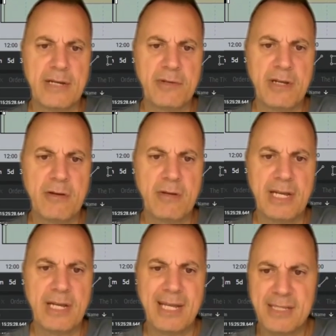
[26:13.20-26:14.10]
down
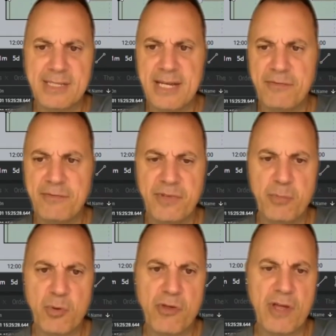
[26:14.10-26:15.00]
here, hits that
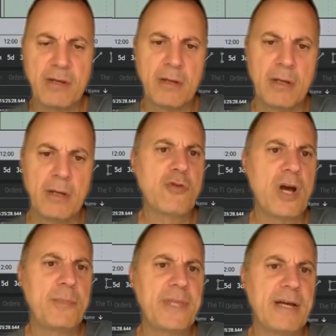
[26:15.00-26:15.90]
50%, we
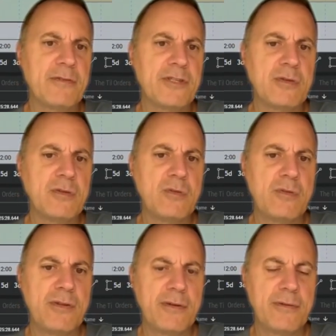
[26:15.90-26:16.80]
drop down
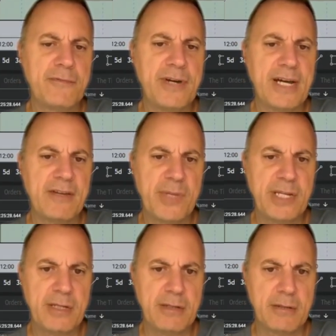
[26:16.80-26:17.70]
to the 5
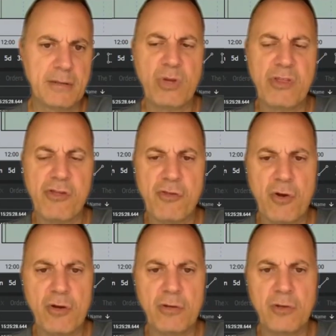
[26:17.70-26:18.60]
minute and we
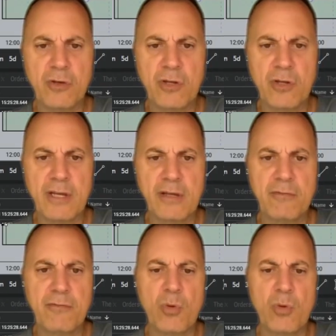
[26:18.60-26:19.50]
start looking
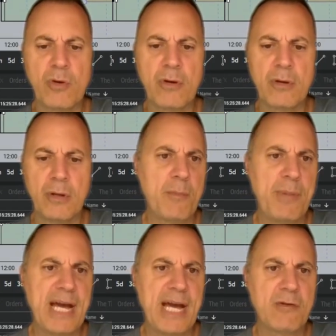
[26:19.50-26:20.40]
for our
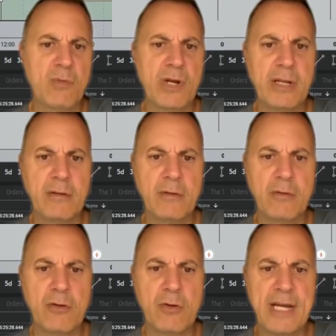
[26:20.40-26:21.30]
pattern, right?
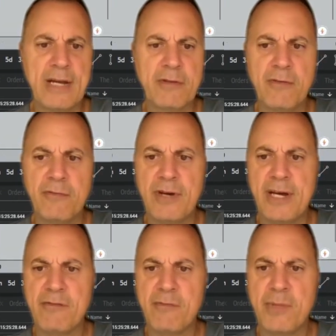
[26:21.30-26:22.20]
You go down to the
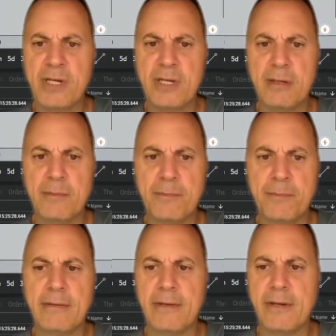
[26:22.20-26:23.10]
5 minute
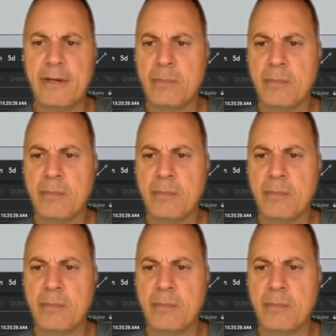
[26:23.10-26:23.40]
and